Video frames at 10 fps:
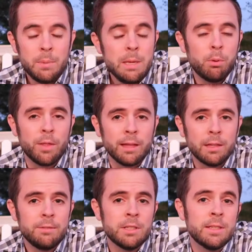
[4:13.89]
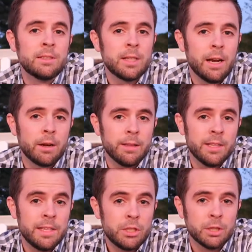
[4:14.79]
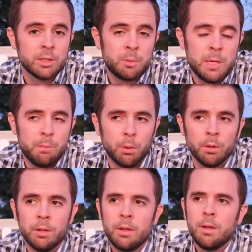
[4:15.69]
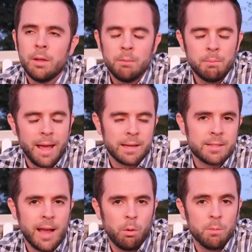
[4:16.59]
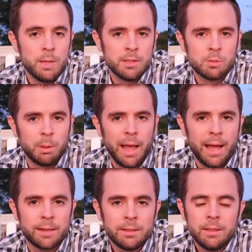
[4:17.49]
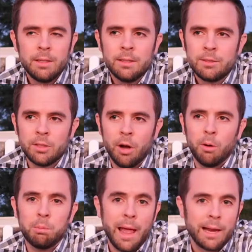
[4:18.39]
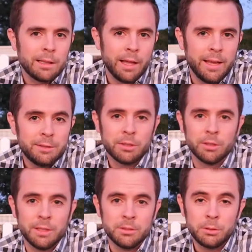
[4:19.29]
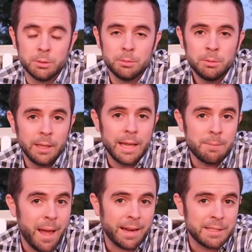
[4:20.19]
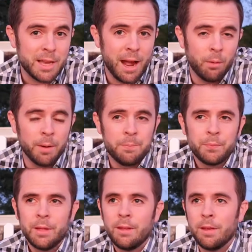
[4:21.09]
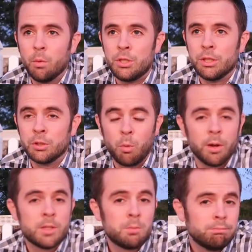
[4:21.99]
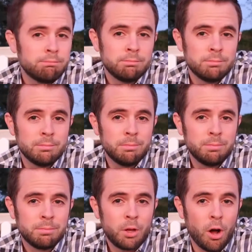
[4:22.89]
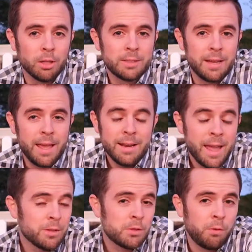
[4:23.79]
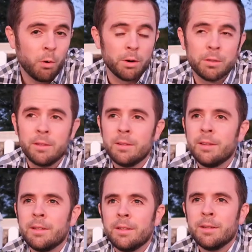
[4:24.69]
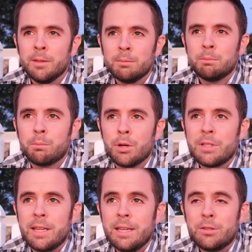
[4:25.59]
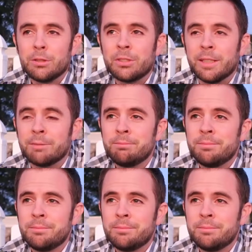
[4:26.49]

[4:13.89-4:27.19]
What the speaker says: people that lived in this area, the indigenous people. Macatawa means black. So Black Lake turned into Lake Macatawa, which is what it's called today and henceforth. Pretty interesting.